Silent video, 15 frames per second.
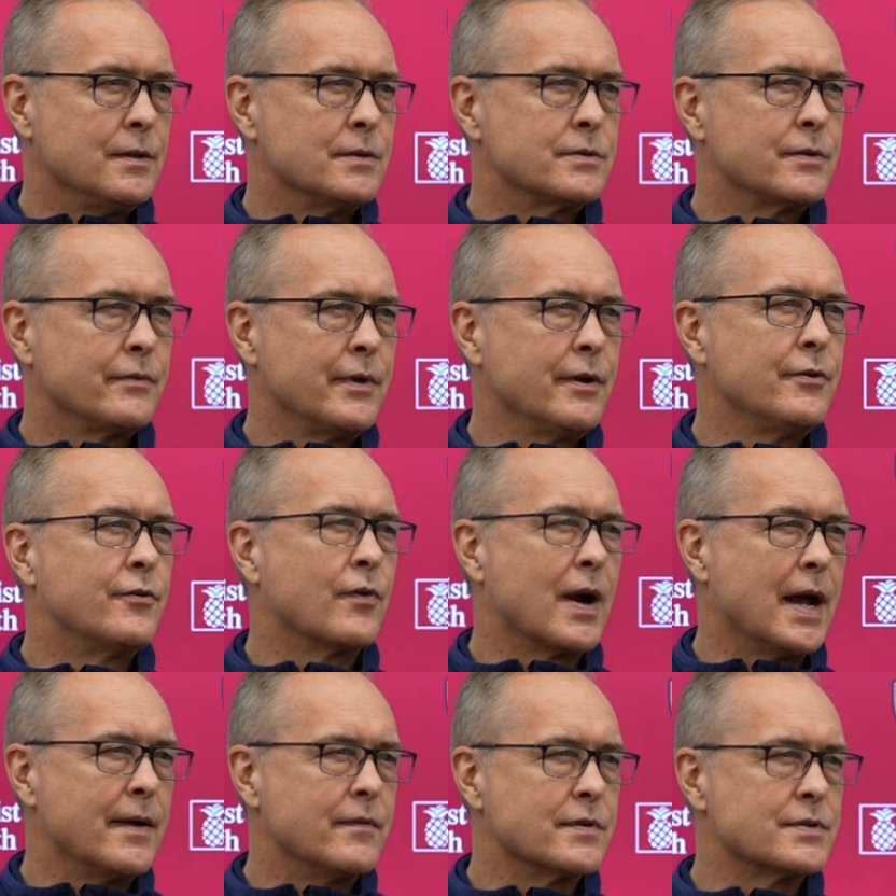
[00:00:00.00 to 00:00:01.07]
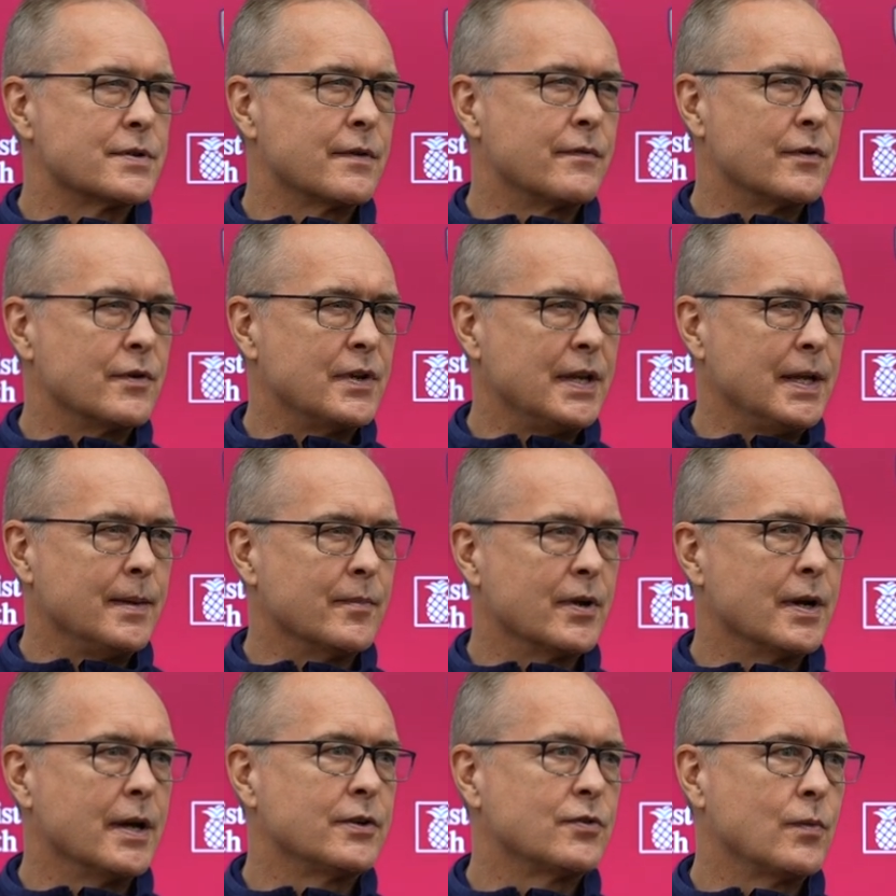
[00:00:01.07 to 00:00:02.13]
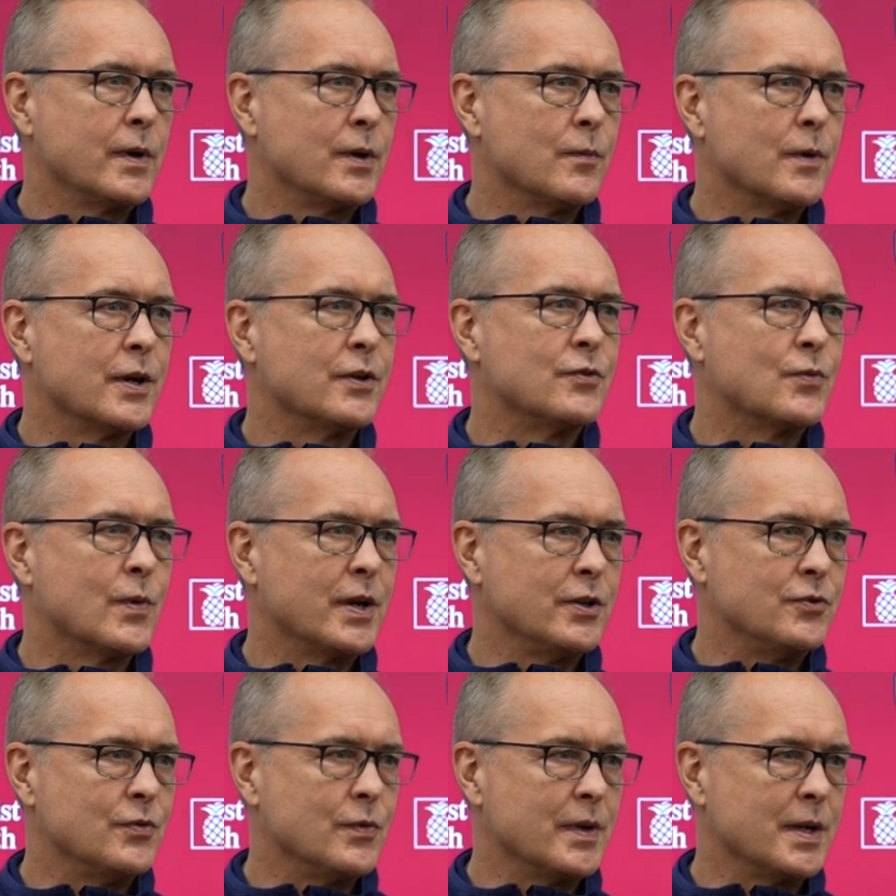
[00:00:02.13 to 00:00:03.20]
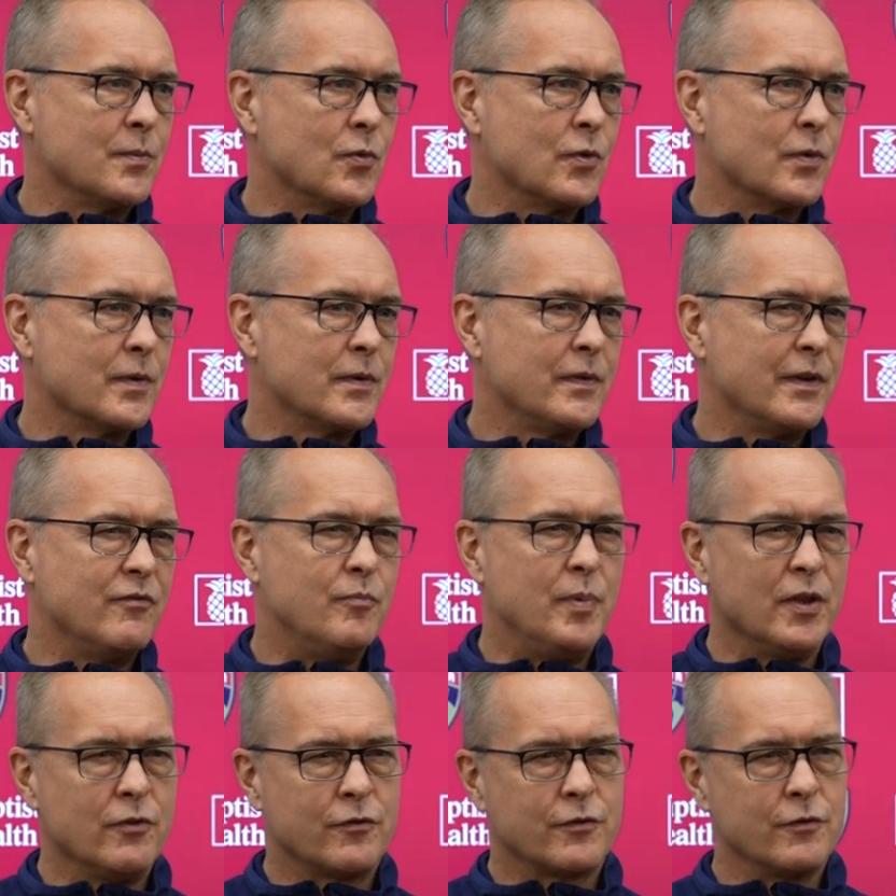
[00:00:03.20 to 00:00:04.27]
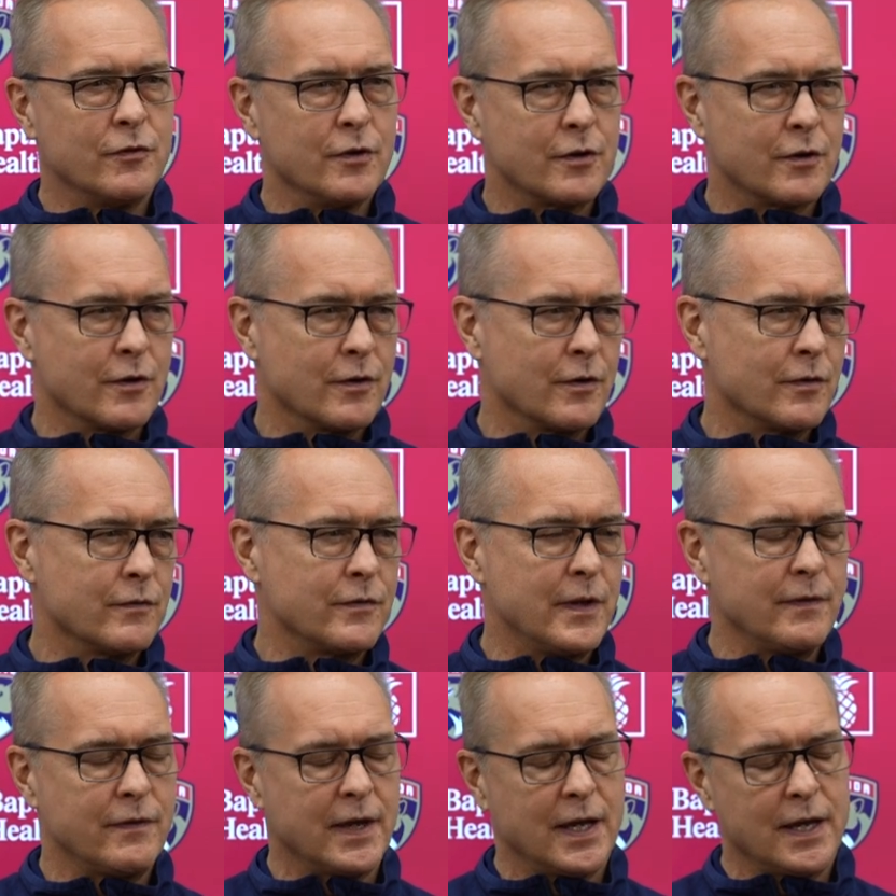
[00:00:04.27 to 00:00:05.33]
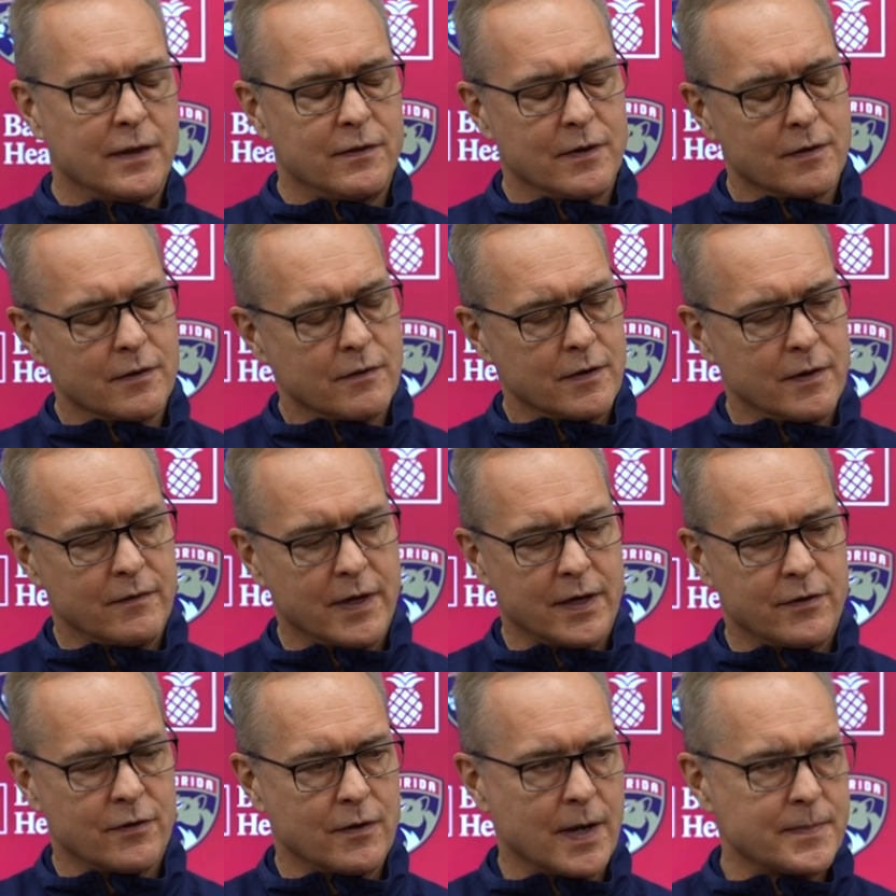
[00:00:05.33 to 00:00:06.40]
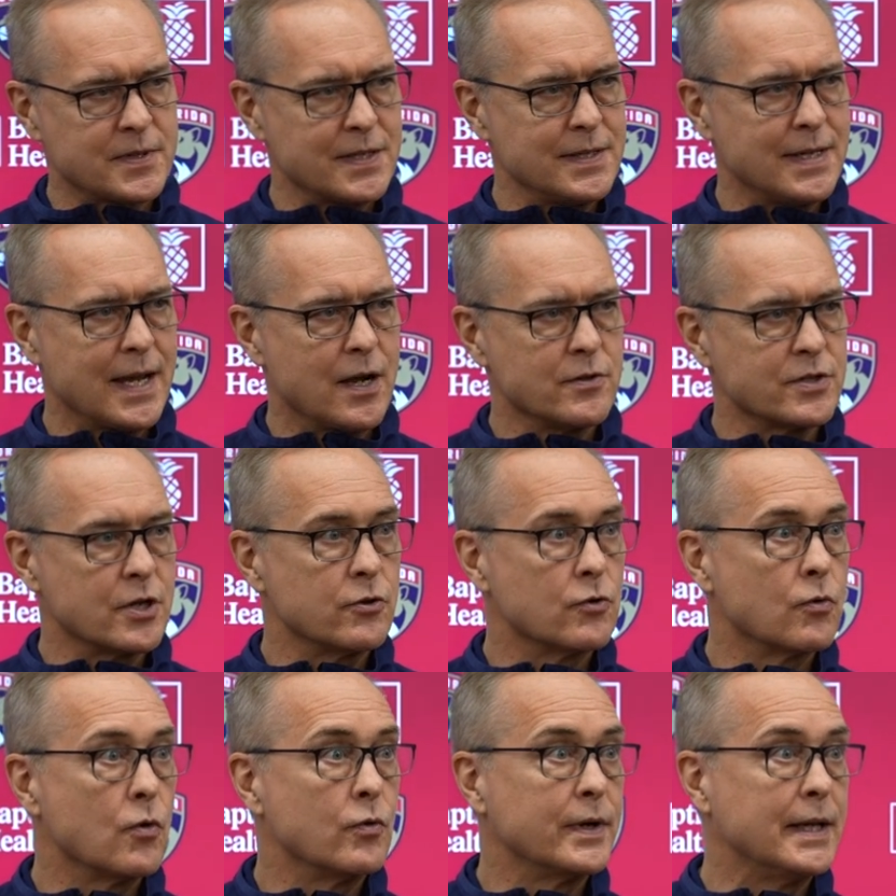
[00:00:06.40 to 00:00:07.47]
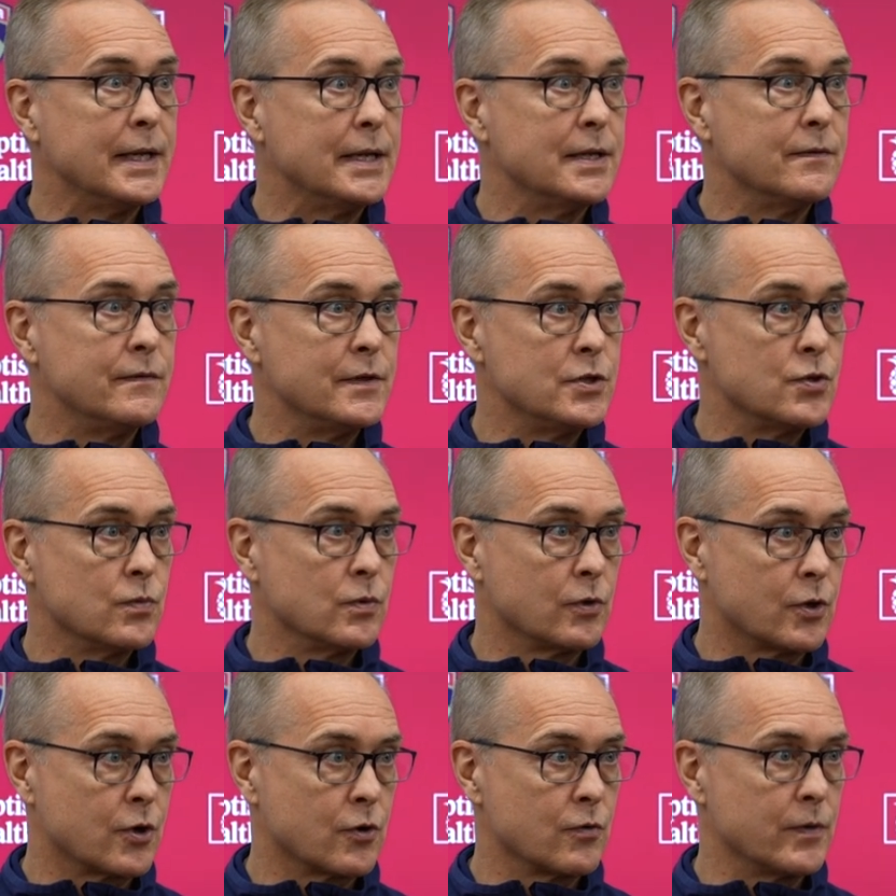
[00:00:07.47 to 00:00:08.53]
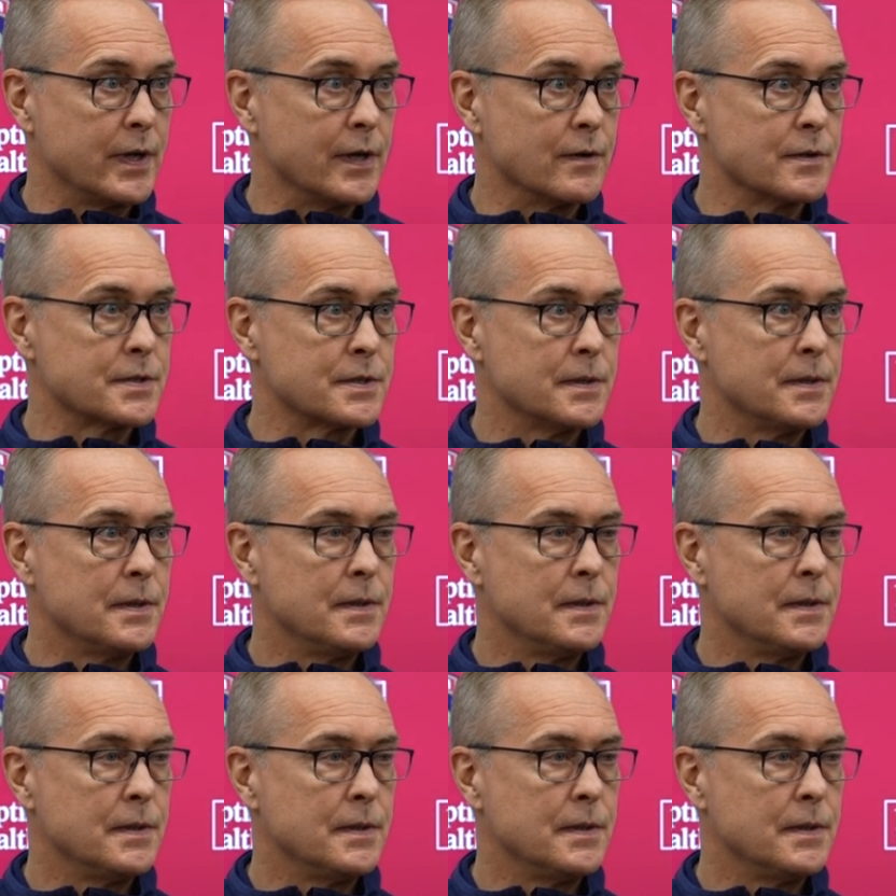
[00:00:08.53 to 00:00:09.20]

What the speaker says: So they're drivers of their team. They're not 21 and 22 anymore. They've been through the curve. They've had their ups and downs in their own individual careers.